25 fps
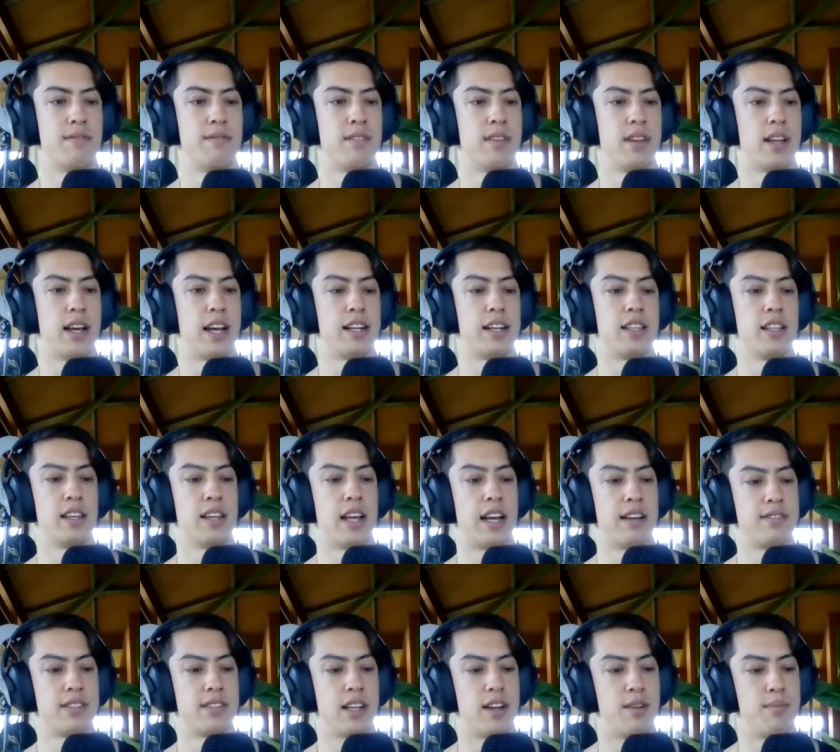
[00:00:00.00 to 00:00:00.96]
like, the
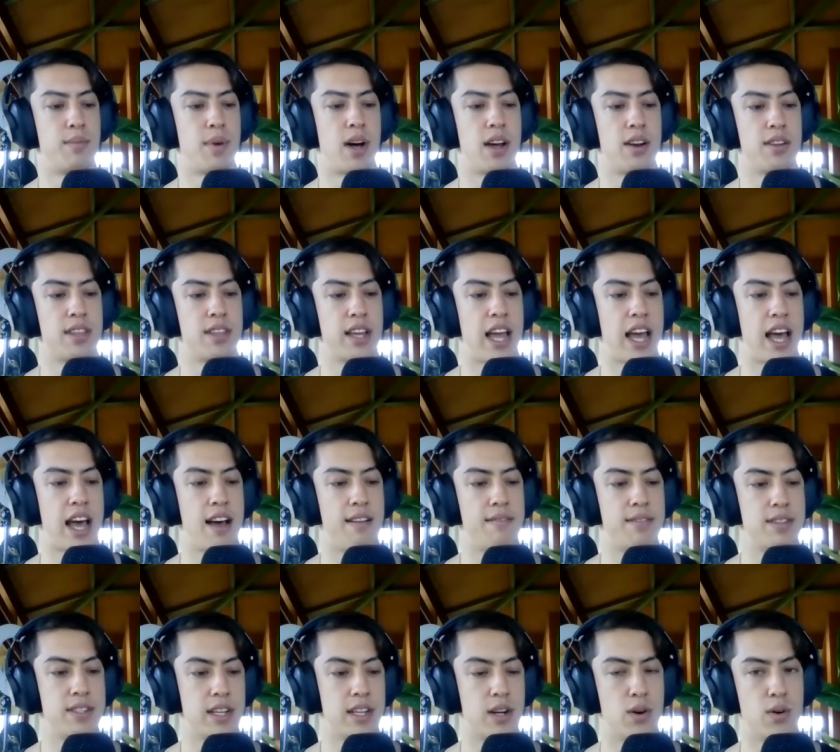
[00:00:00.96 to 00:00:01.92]
lifestyle model they have
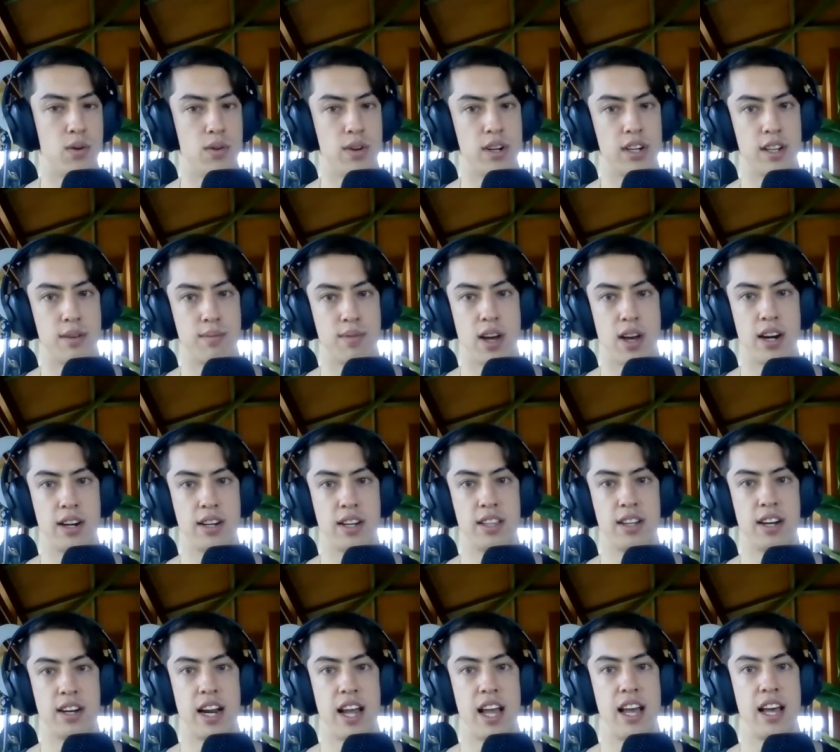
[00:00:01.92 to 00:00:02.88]
is like holding the product in
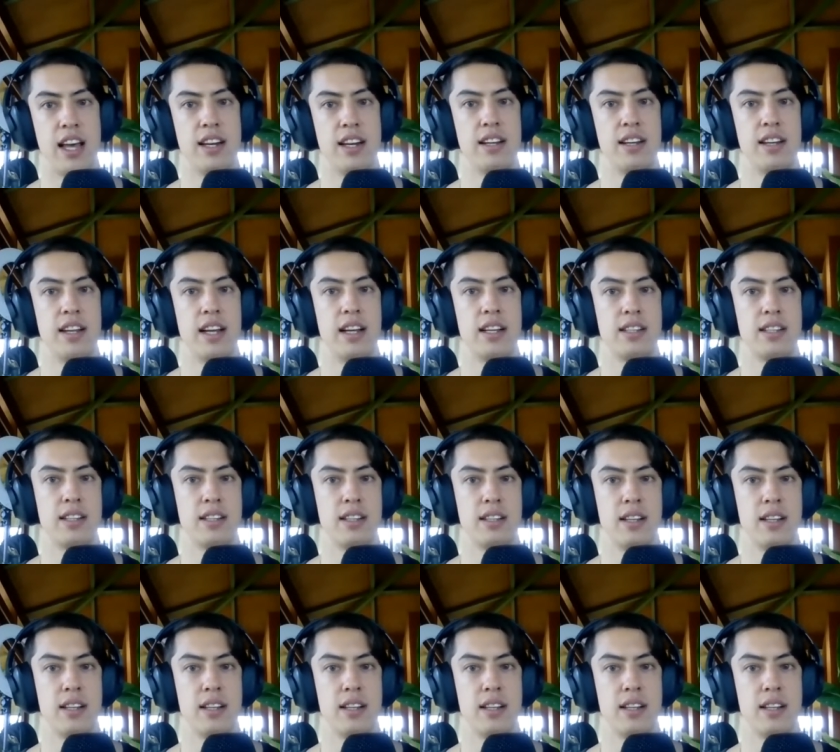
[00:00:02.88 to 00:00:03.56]
their hand and like